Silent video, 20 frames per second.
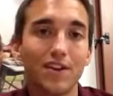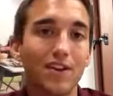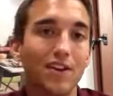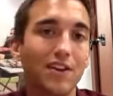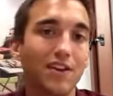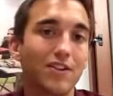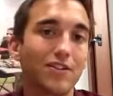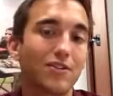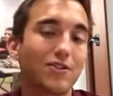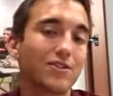
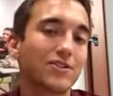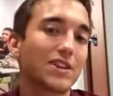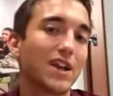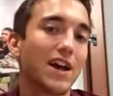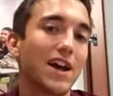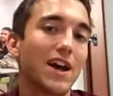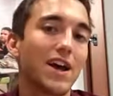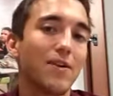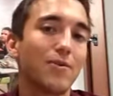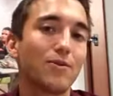It looks
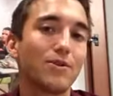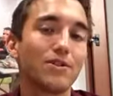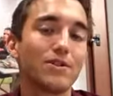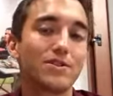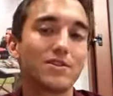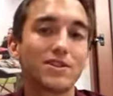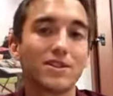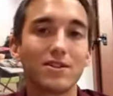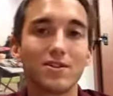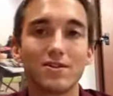at what
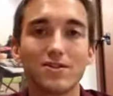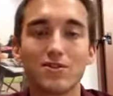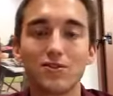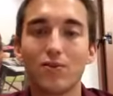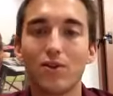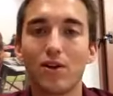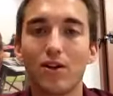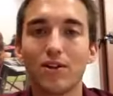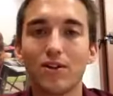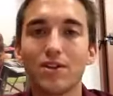skills and
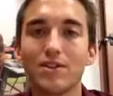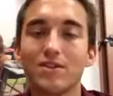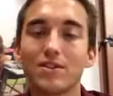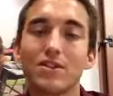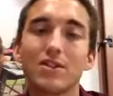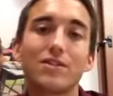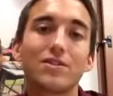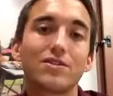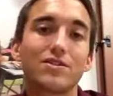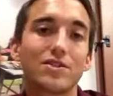qualities
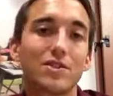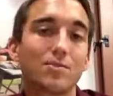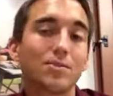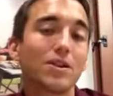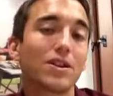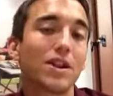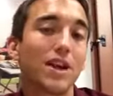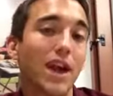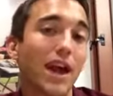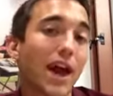leaders
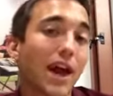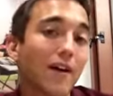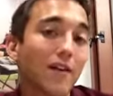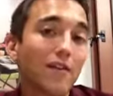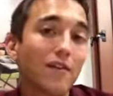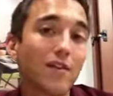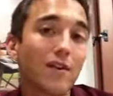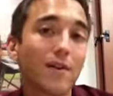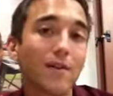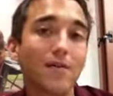typically
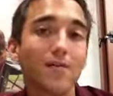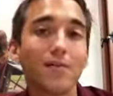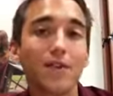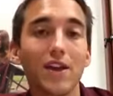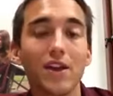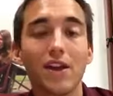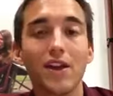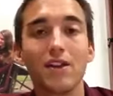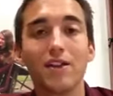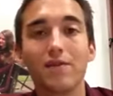have,
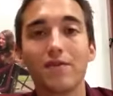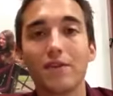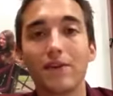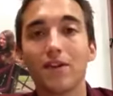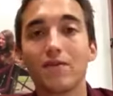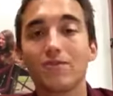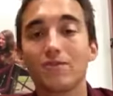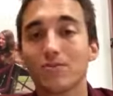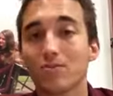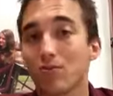and it
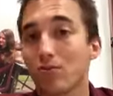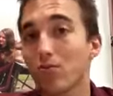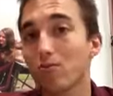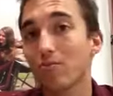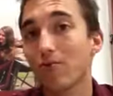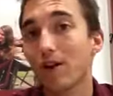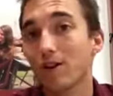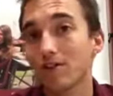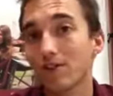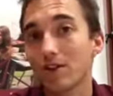involves some group
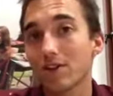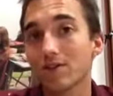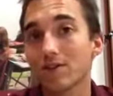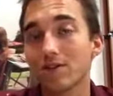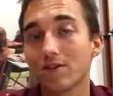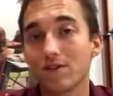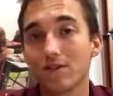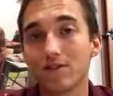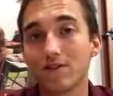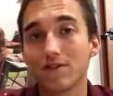
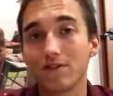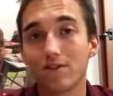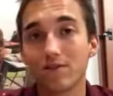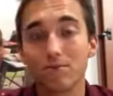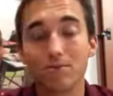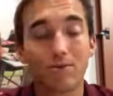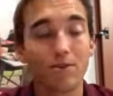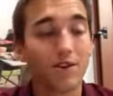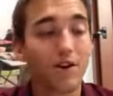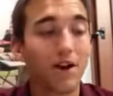projects. So it's
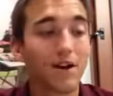pretty